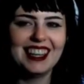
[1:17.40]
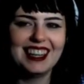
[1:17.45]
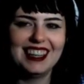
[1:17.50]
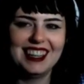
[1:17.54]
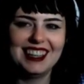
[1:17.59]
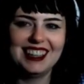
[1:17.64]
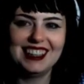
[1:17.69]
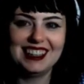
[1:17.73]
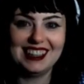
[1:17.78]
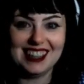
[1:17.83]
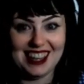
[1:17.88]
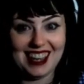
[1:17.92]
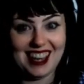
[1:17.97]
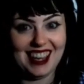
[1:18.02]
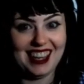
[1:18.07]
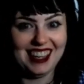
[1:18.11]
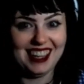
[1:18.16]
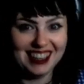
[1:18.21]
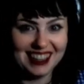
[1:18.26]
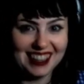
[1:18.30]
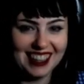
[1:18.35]
Yeah.
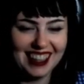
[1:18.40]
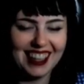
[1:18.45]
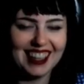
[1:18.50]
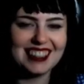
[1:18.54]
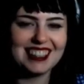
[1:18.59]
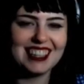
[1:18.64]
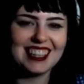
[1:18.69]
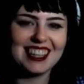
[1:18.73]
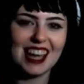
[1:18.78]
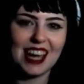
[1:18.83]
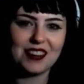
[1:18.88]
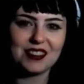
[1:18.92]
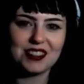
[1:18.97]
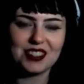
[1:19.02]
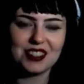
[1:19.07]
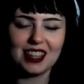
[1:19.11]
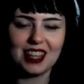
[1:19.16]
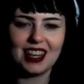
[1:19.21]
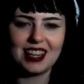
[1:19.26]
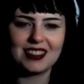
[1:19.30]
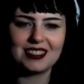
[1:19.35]
And then after
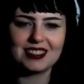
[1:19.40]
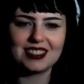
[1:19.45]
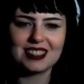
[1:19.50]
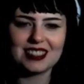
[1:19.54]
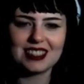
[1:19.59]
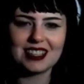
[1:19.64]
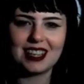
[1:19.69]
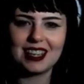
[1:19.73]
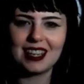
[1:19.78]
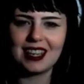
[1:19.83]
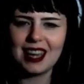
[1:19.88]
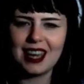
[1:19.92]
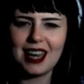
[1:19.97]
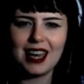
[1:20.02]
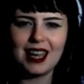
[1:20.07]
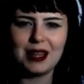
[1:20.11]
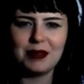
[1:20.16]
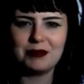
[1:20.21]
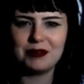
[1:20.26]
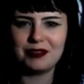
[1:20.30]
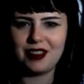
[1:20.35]
that, I was like,
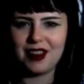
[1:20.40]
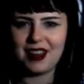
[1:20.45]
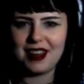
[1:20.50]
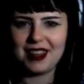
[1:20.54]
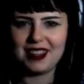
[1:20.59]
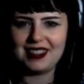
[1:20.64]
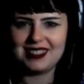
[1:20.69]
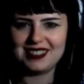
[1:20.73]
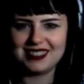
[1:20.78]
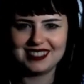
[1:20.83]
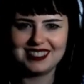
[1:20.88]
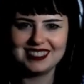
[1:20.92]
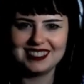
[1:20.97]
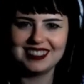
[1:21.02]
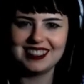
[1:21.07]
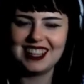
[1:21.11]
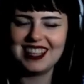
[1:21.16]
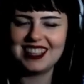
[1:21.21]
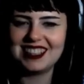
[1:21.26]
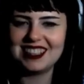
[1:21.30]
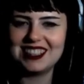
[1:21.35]
I'm fine.
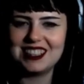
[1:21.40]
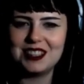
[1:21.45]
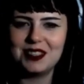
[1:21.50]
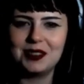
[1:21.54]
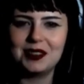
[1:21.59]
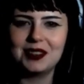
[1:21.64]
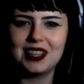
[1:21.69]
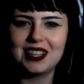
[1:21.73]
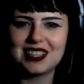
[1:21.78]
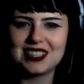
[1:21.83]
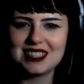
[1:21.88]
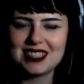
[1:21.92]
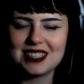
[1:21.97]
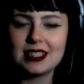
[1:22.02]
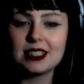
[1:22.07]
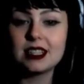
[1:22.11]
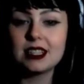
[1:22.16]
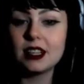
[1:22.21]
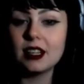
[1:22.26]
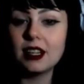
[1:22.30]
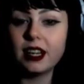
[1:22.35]
I can do this.
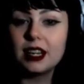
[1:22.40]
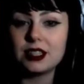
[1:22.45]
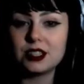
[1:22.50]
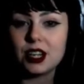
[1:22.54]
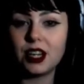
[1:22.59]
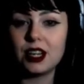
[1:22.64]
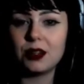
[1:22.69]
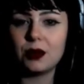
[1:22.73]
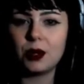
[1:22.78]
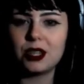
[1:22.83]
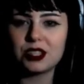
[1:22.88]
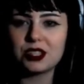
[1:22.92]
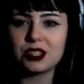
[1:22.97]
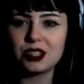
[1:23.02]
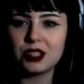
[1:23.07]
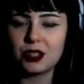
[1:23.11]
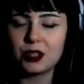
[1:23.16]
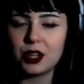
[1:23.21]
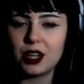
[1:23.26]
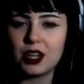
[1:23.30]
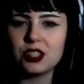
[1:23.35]
Until I tried to watch The
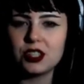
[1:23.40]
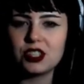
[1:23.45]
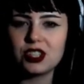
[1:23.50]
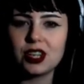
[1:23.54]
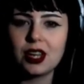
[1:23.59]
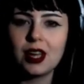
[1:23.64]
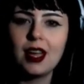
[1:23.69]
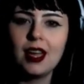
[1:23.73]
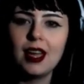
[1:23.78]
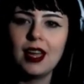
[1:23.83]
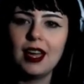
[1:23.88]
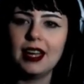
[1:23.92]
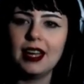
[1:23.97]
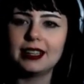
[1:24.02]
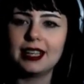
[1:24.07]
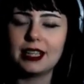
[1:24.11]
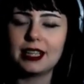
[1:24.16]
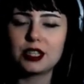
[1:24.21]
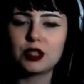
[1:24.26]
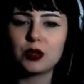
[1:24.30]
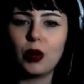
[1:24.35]
Grudge, and
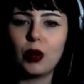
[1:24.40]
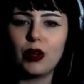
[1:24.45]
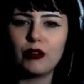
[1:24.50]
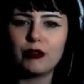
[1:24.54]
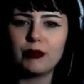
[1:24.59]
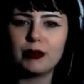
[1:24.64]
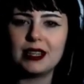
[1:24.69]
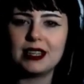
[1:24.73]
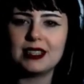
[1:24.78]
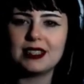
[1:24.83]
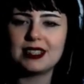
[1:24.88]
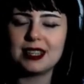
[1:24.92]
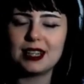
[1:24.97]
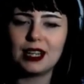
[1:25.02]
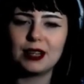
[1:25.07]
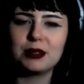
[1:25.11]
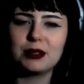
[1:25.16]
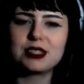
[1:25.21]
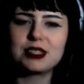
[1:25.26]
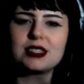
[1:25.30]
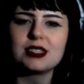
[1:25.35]
like 12 minutes in, I
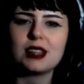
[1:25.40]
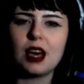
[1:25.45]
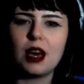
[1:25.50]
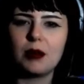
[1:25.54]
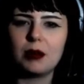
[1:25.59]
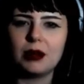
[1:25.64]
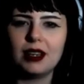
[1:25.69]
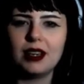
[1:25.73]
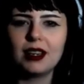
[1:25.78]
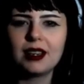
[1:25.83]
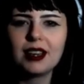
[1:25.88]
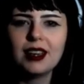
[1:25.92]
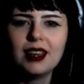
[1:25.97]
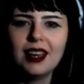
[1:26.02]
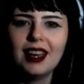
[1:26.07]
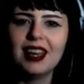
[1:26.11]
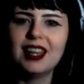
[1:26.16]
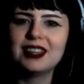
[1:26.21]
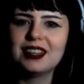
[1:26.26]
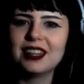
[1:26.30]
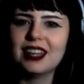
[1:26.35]
was sobbing
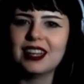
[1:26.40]
and like